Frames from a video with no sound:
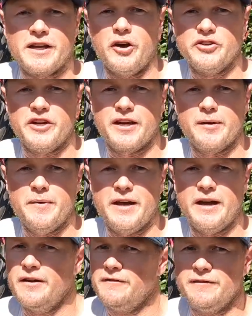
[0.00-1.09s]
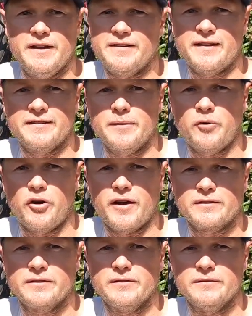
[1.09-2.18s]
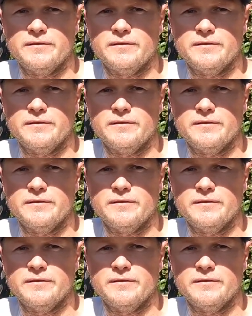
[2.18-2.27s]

Go and check them out, fantastic product.